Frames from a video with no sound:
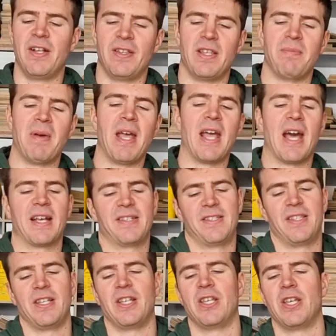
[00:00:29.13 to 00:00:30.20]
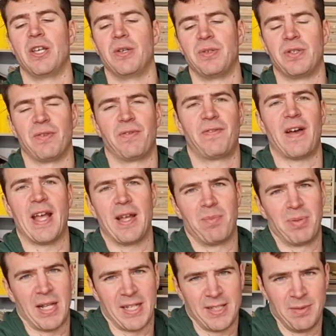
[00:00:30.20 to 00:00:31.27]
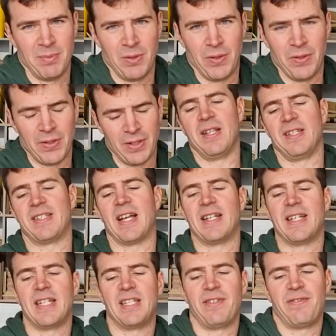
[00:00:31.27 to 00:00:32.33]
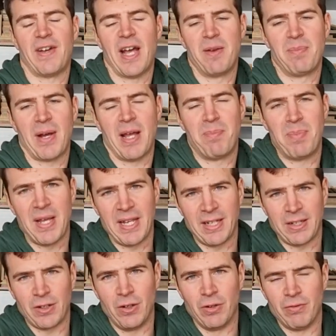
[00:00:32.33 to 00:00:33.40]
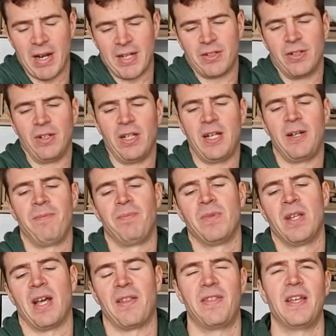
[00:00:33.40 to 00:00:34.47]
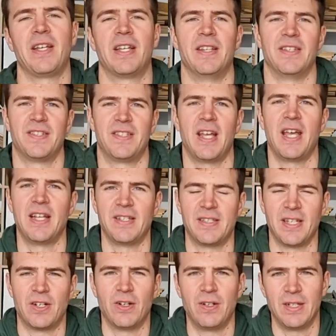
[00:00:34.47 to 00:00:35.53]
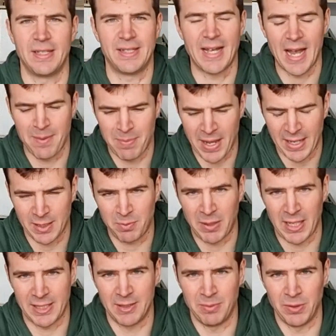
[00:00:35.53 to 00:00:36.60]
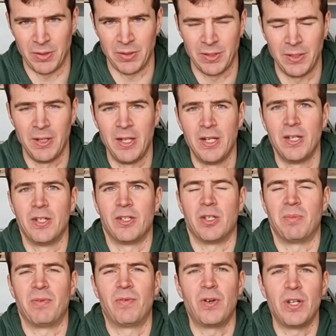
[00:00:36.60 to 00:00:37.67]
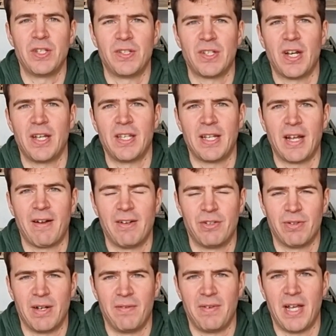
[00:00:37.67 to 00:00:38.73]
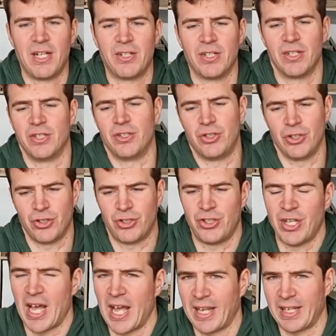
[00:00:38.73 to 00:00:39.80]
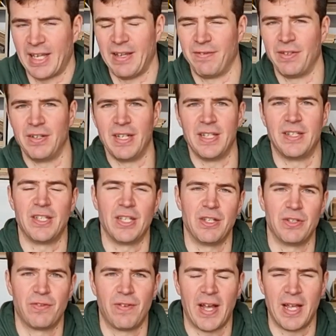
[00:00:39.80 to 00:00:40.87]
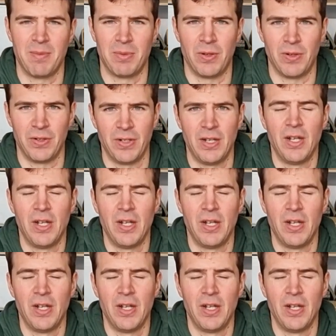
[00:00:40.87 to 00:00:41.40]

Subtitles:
they may ask that you use fire plasterboard. It's identified by a pink or red colour. I think in the States they call it Type X plasterboard. So before you start your garage renovation, just check if you need to use fireboard.